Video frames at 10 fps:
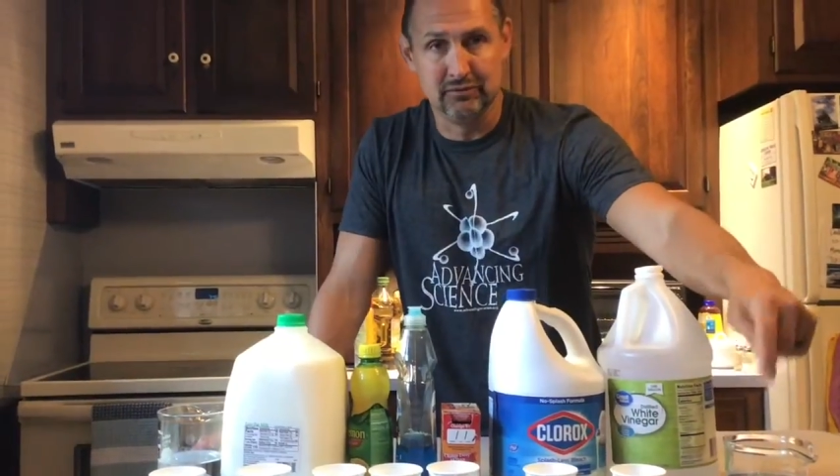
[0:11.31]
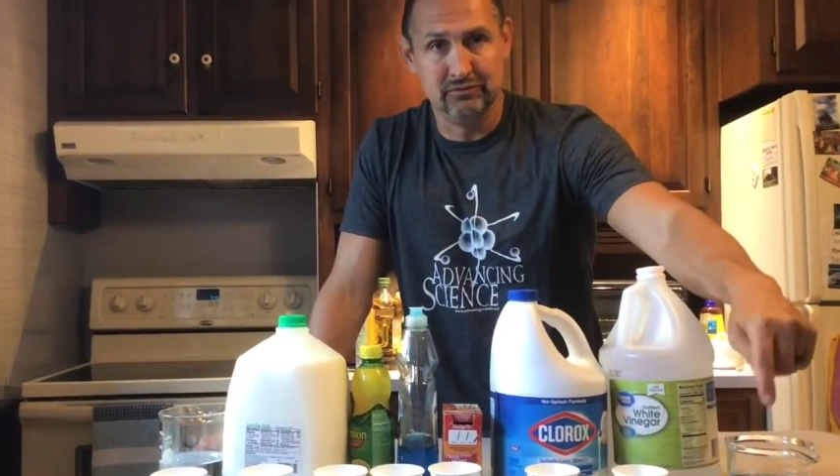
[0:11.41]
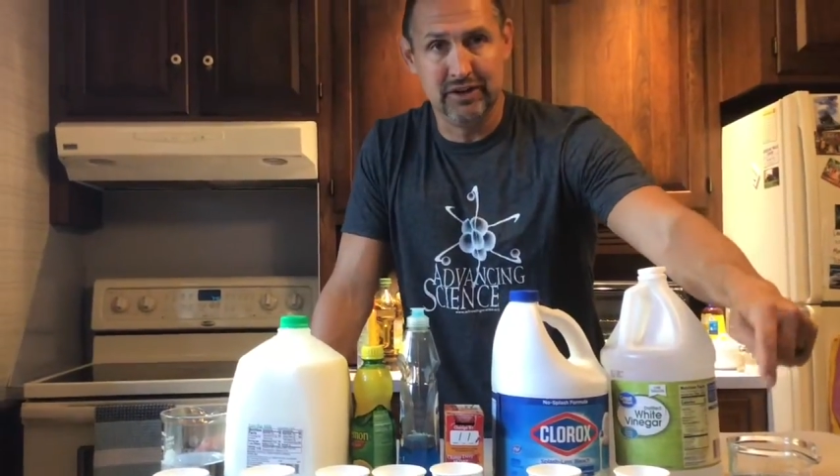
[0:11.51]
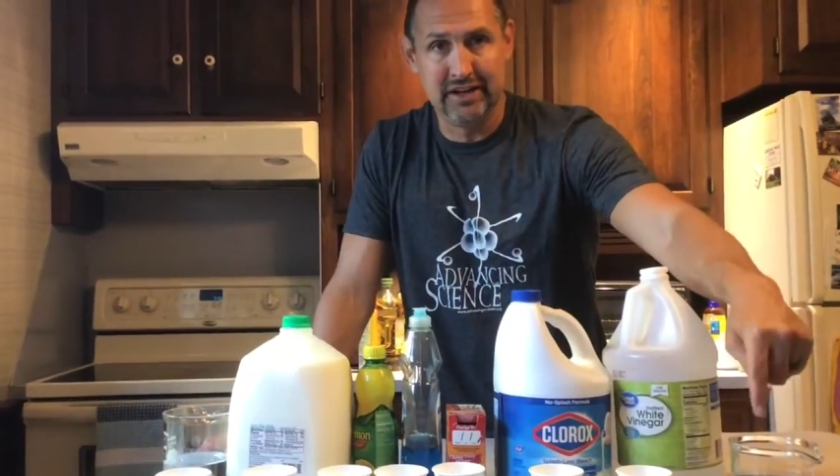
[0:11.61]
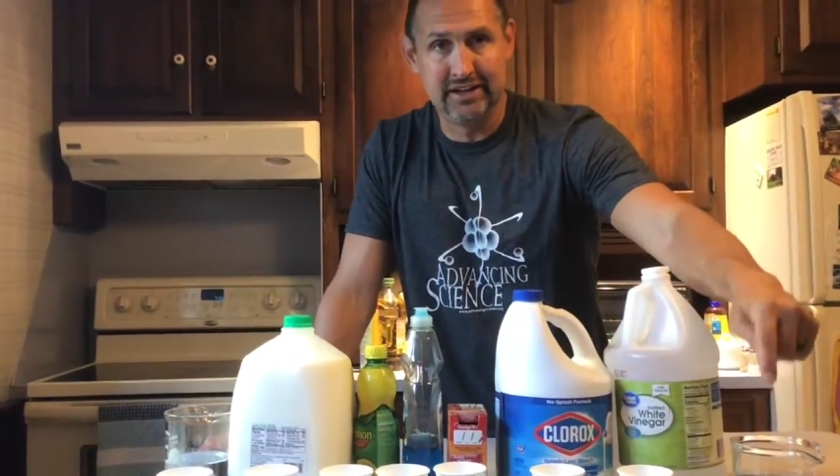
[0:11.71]

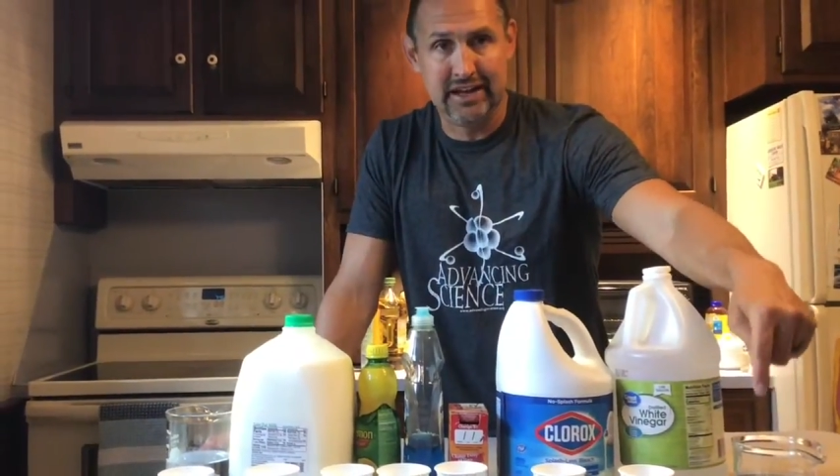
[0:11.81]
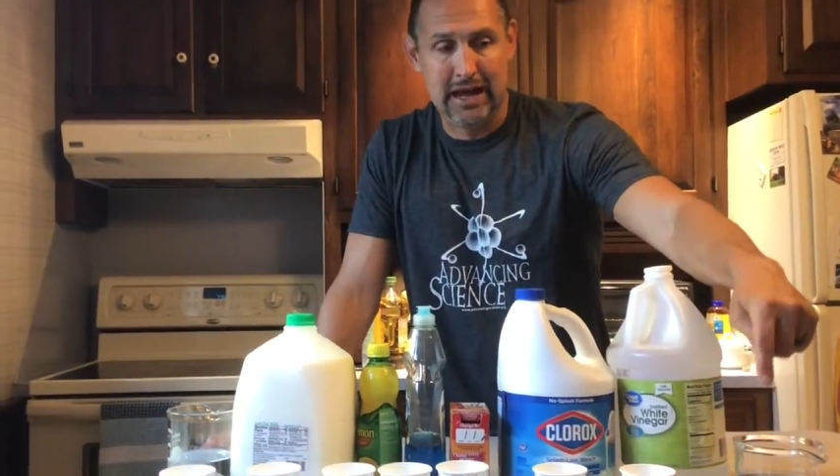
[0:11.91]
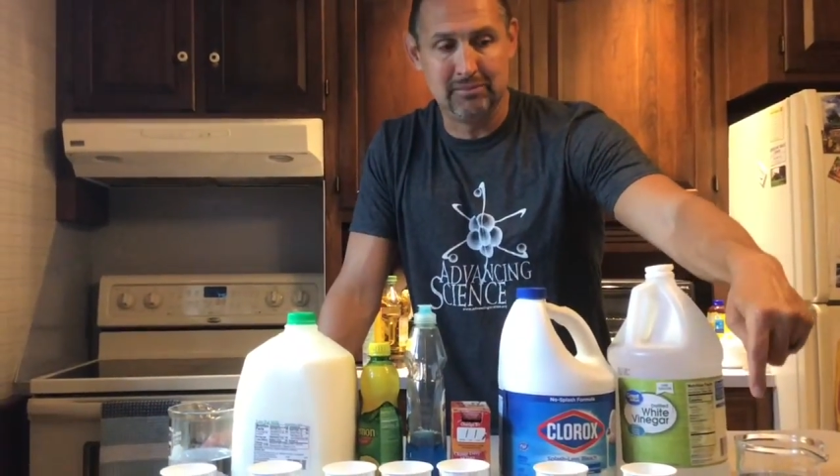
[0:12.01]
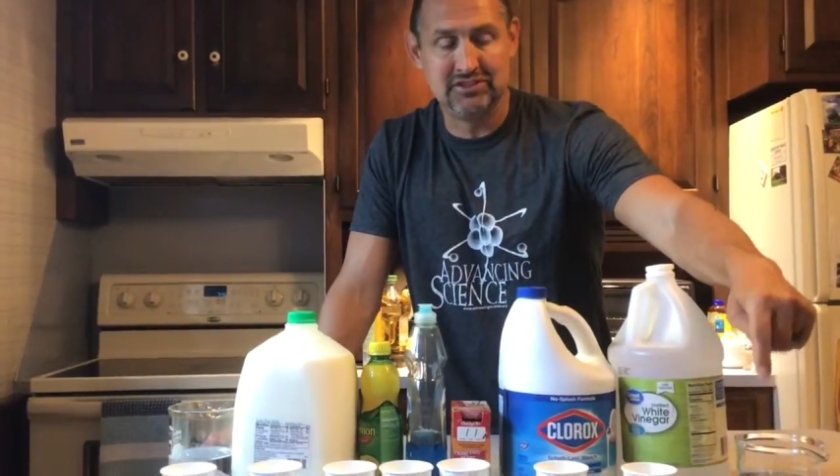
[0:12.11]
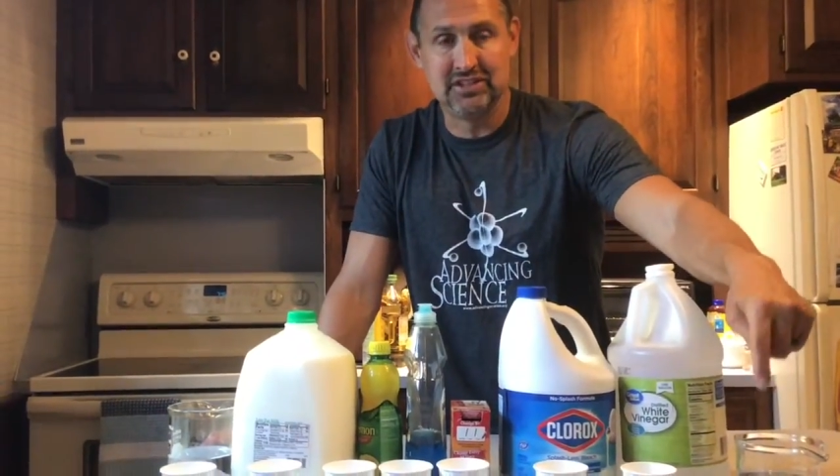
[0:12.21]
red
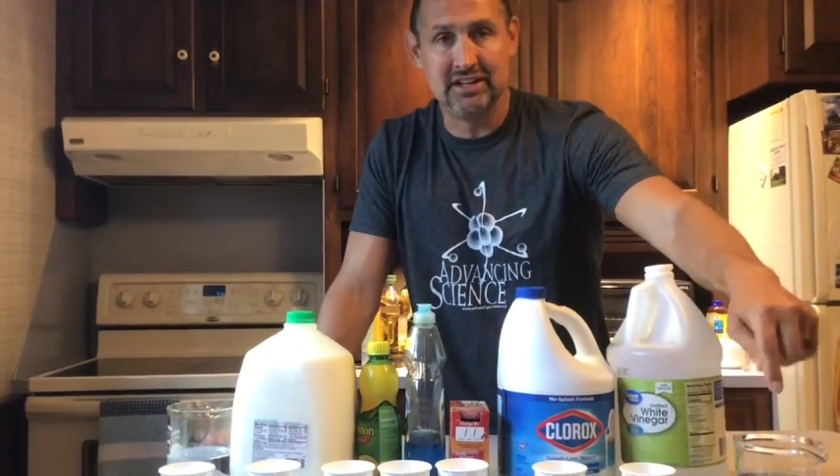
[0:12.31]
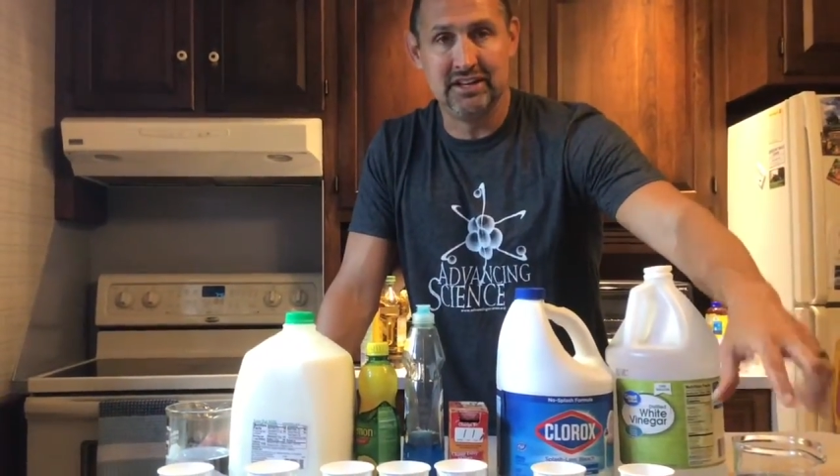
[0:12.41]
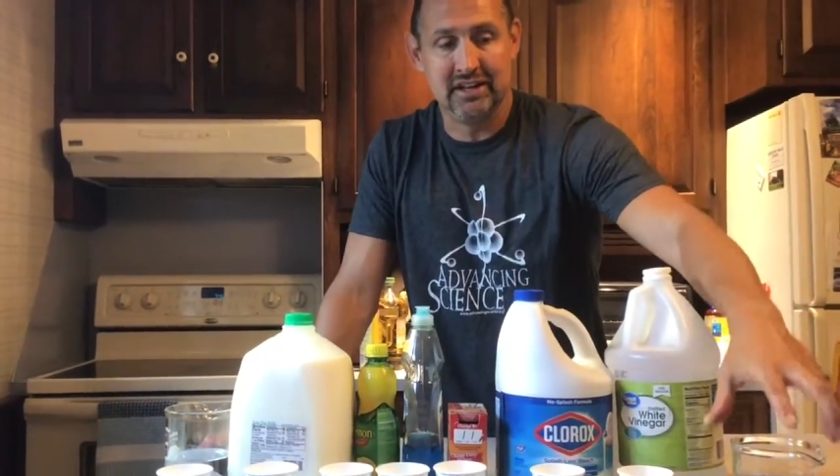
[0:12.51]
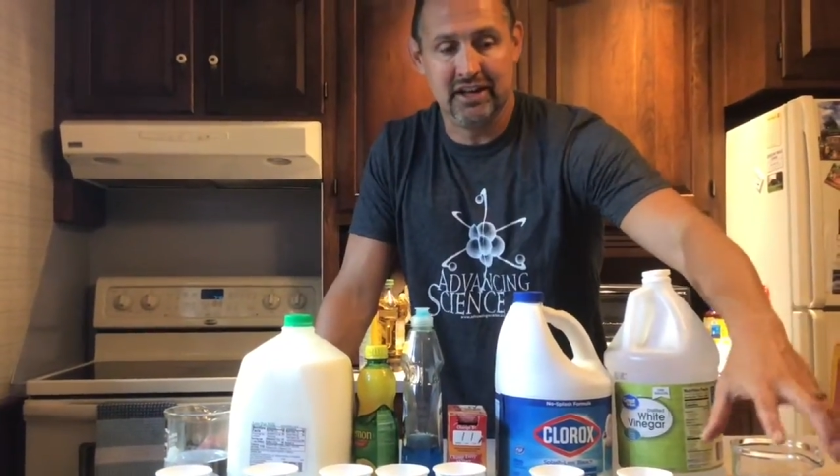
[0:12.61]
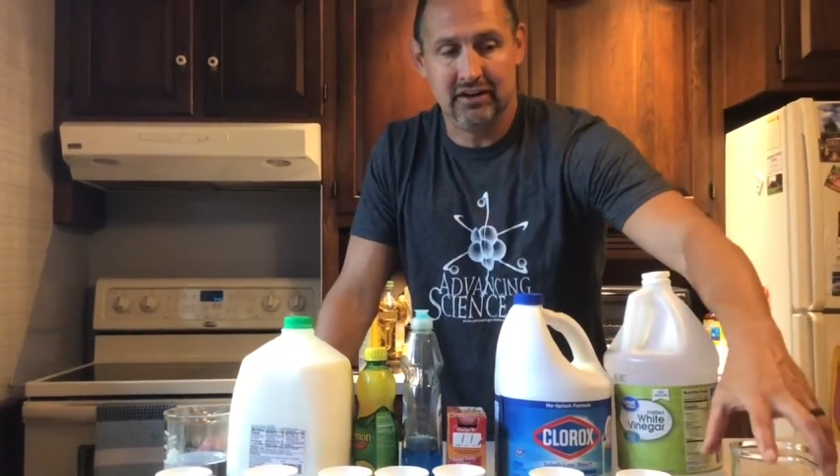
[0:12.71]
cabbage
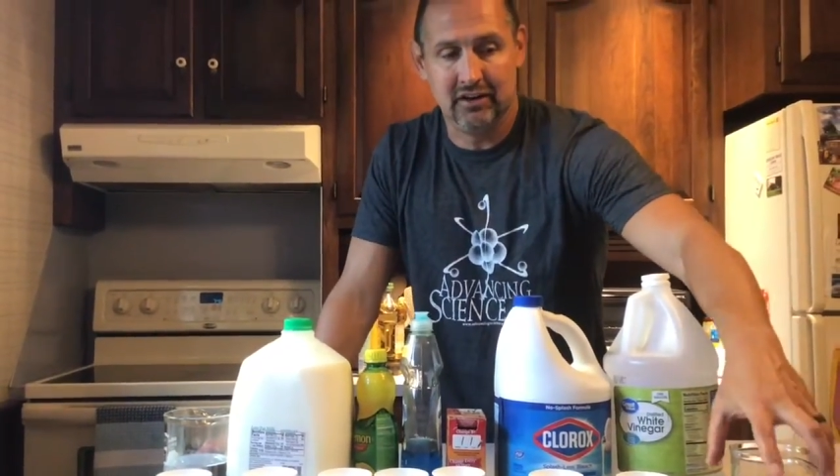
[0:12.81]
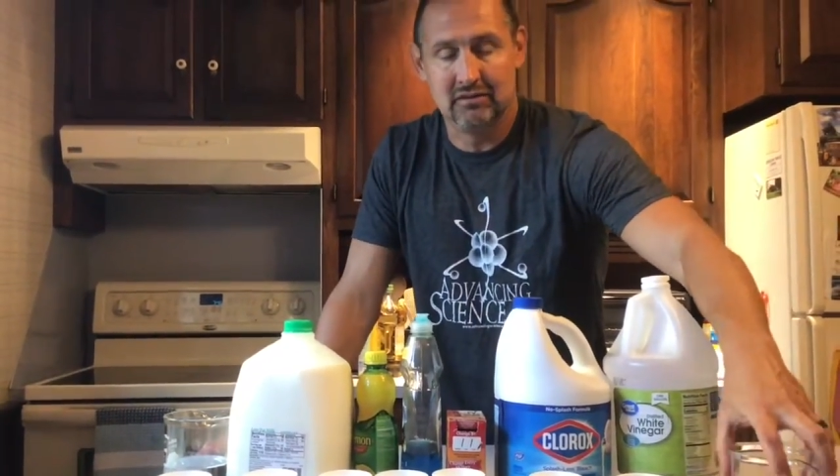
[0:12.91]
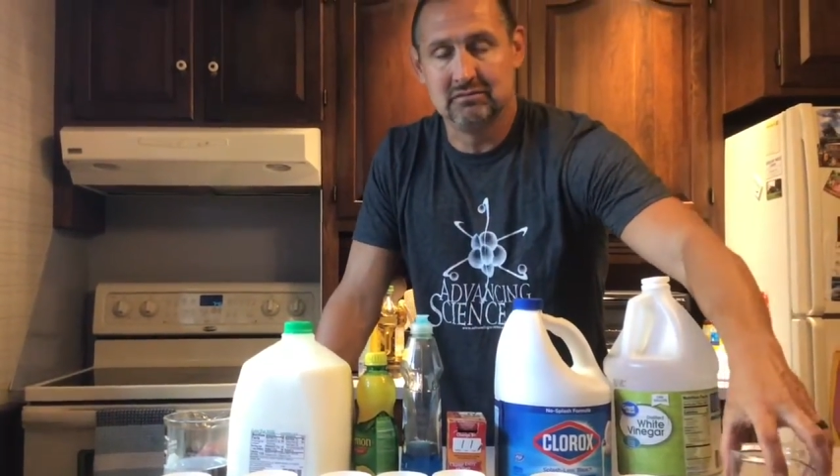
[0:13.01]
indicator.